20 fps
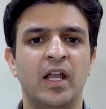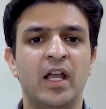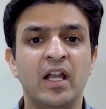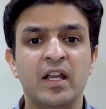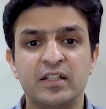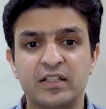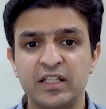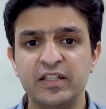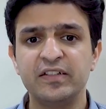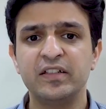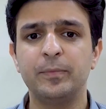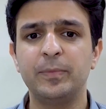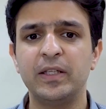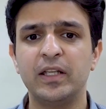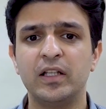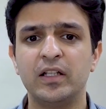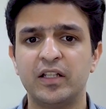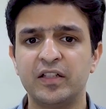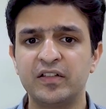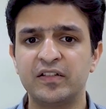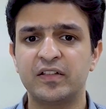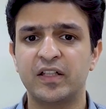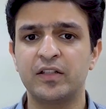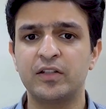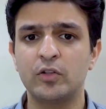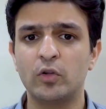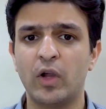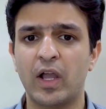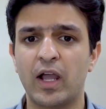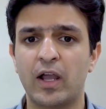TCPL is said
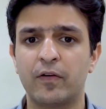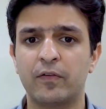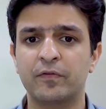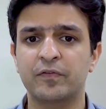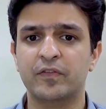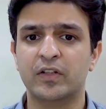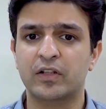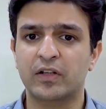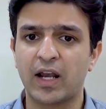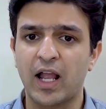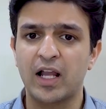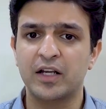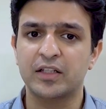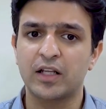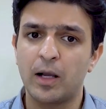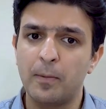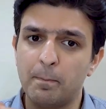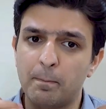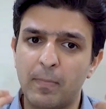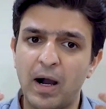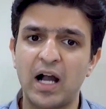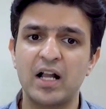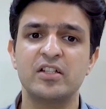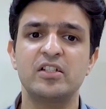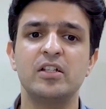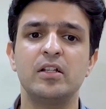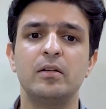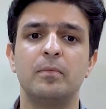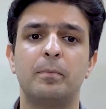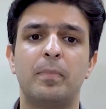to have cracked a
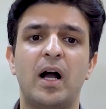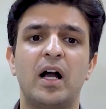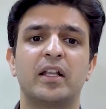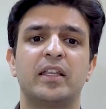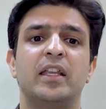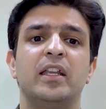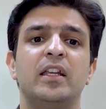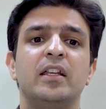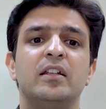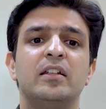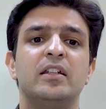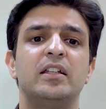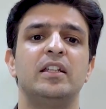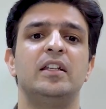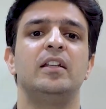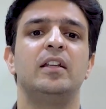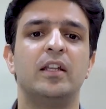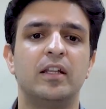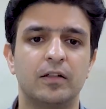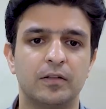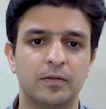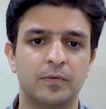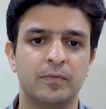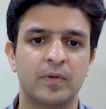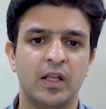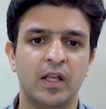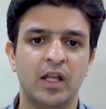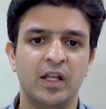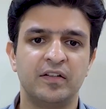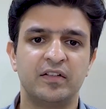margin bargain deal here,
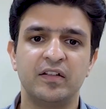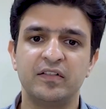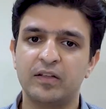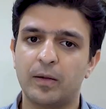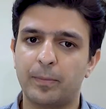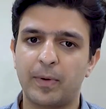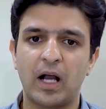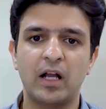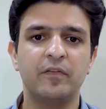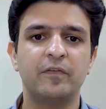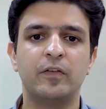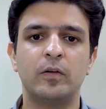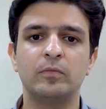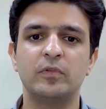since apart from the